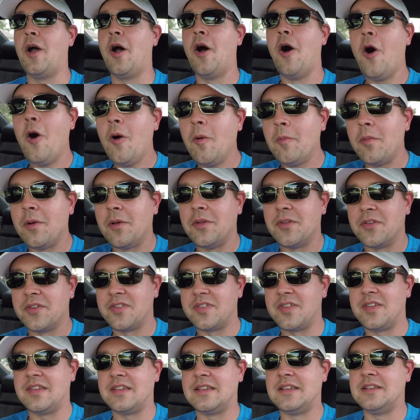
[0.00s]

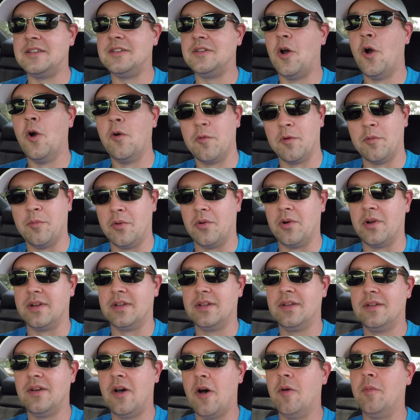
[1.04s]
Almost
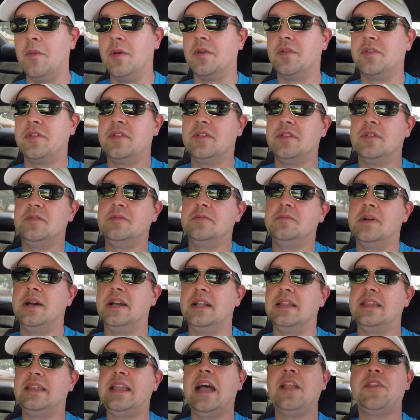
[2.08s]
overboard, almost.
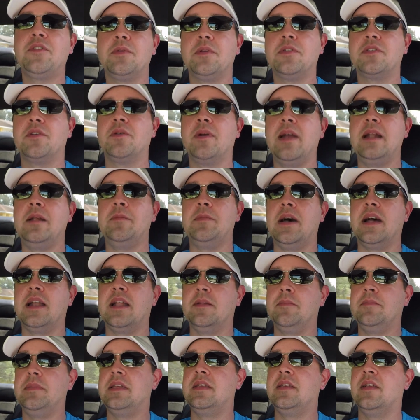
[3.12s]
But that's what's great about
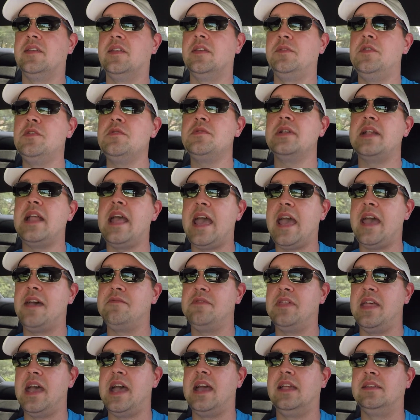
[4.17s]
it, because if you can
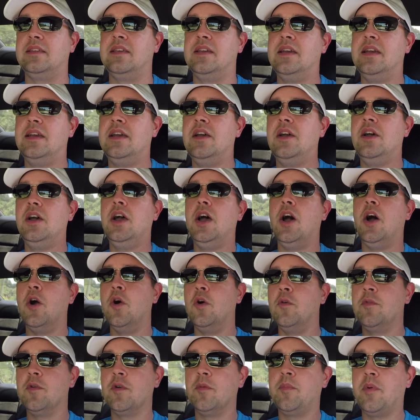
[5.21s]
have that
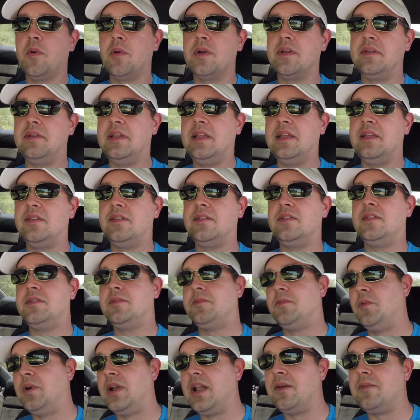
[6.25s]
overboardness
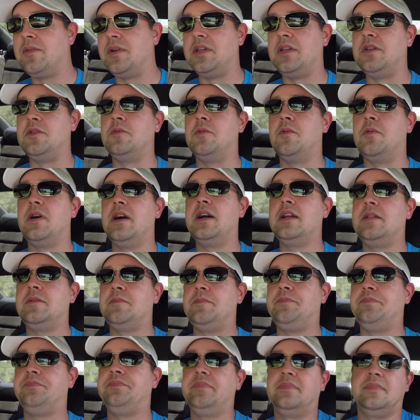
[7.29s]
whenever you want,
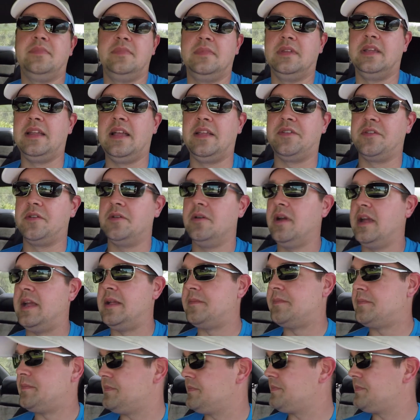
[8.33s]
then that's great.